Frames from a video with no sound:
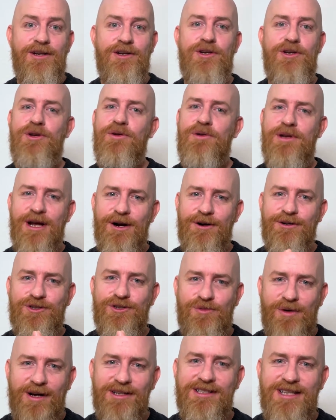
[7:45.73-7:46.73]
Do you dare
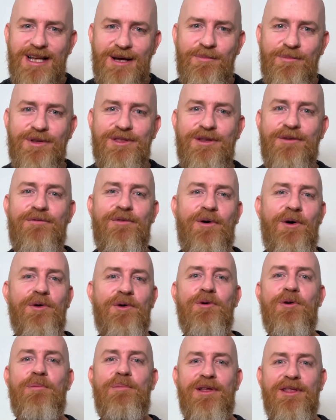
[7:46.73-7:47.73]
trust them with the
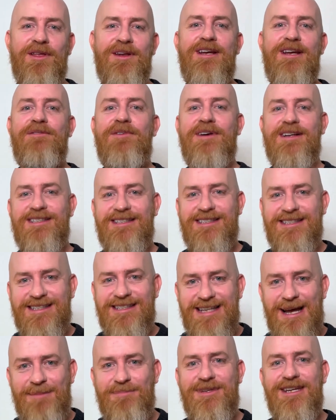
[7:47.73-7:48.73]
vulnerability of
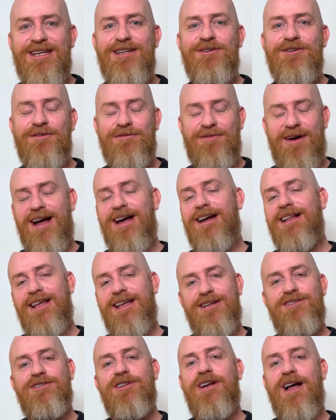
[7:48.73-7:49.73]
accepting your
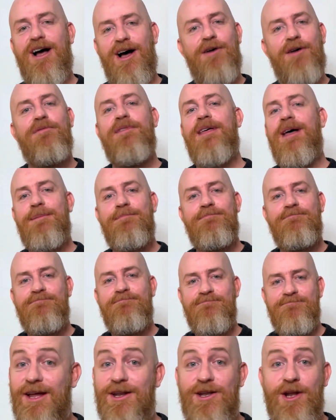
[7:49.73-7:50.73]
violation of them?
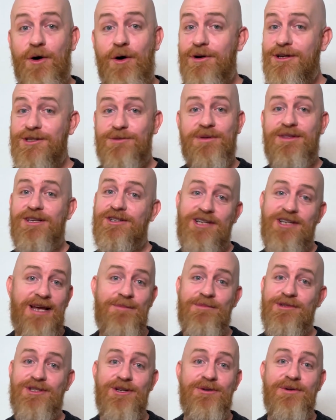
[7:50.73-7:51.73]
And notice what the
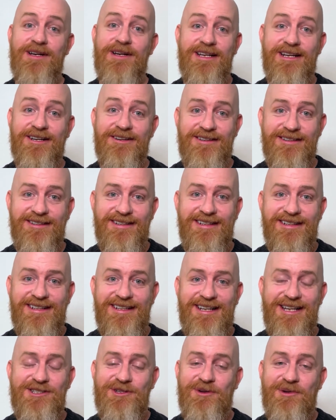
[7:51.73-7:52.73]
shame is doing here.
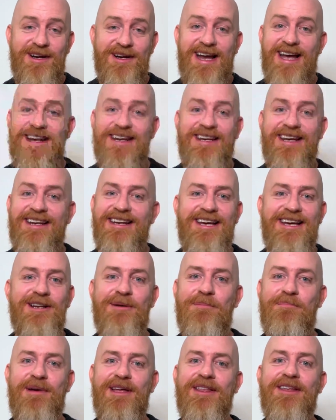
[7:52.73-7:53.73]
It's creating an
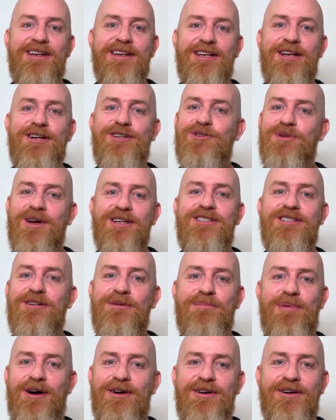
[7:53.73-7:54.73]
inability to trust your
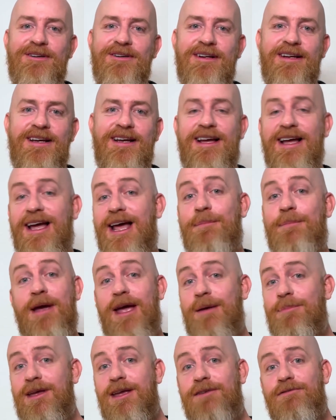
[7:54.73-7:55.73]
partner, and
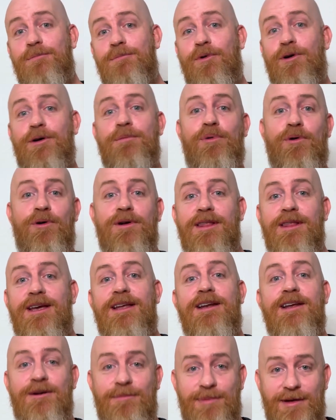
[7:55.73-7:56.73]
maybe even more importantly,
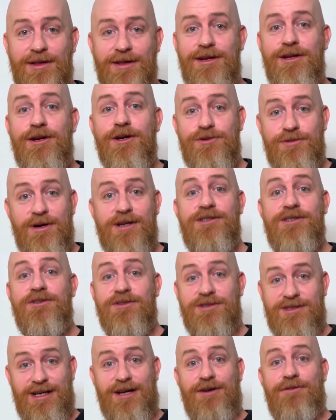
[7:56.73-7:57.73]
an inability to trust
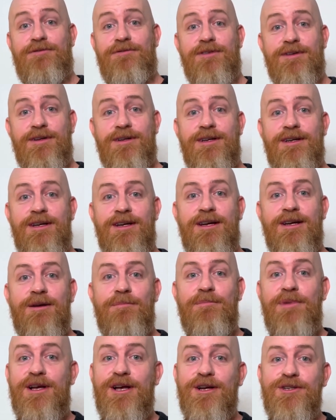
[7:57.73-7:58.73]
yourself.
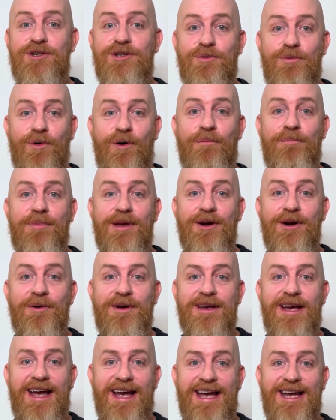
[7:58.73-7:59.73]
Because you won't be
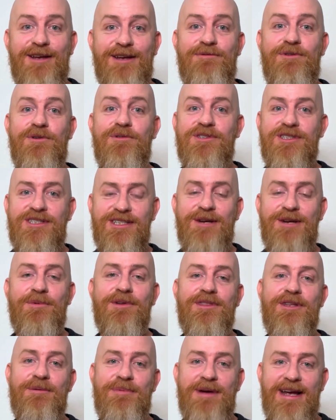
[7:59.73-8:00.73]
okay if you sit
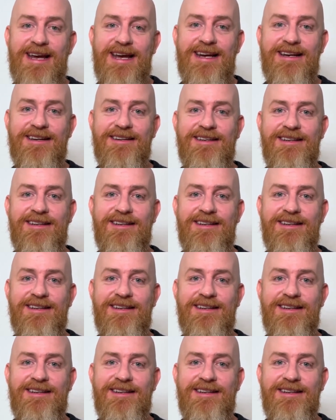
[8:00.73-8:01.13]
with their pain,